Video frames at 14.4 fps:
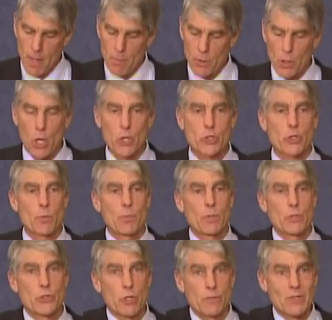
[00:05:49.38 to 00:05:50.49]
but also
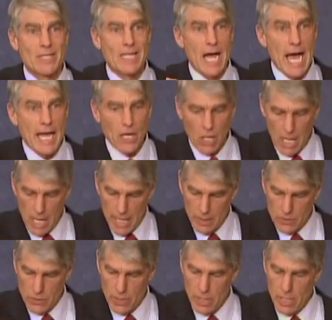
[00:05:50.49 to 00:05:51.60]
preserves
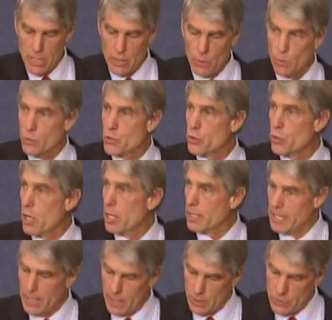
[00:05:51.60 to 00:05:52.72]
guidelines that will ensure our
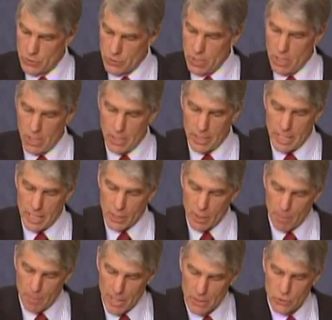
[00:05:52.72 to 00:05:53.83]
kids are getting the
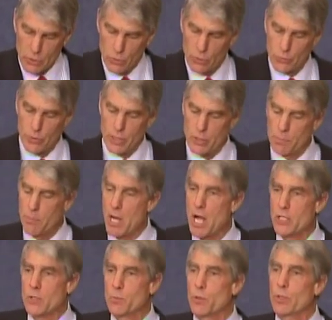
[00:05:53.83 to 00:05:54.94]
best nutrients
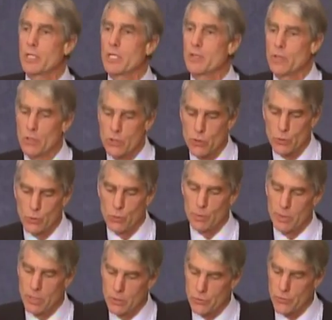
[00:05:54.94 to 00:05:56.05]
possible in their school
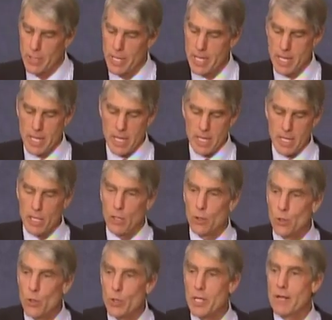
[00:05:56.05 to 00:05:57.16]
meals,
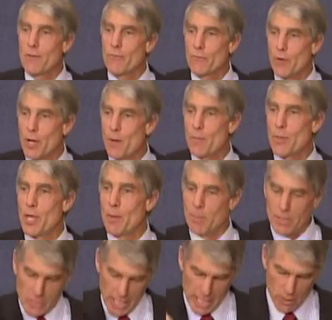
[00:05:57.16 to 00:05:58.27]
including from the
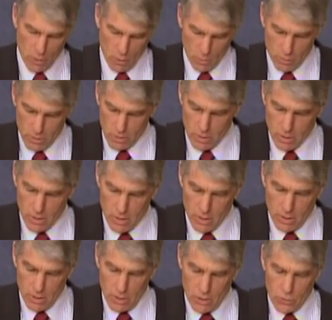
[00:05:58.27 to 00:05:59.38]
potato.
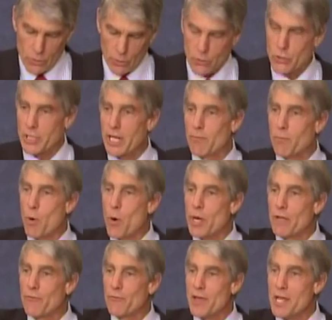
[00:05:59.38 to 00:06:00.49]
So instead of
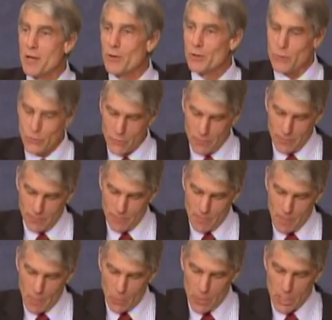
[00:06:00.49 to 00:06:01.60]
pointing fingers,
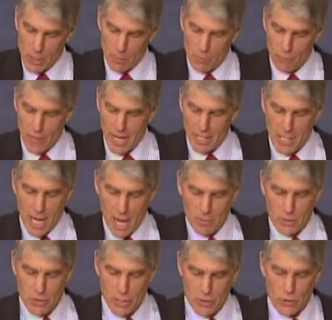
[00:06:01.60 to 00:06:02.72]
we need to provide
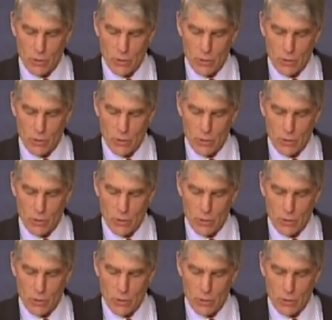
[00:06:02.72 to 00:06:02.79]
common sense